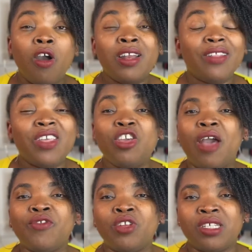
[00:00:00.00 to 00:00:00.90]
Another thing you
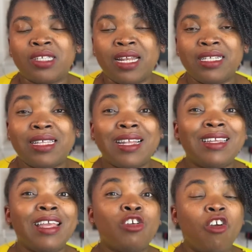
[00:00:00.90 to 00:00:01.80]
have to understand is that
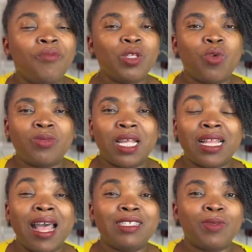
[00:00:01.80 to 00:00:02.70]
the government website
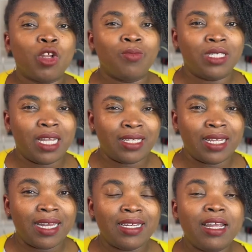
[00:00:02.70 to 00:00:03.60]
has been
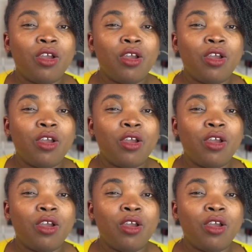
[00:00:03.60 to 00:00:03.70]
updated.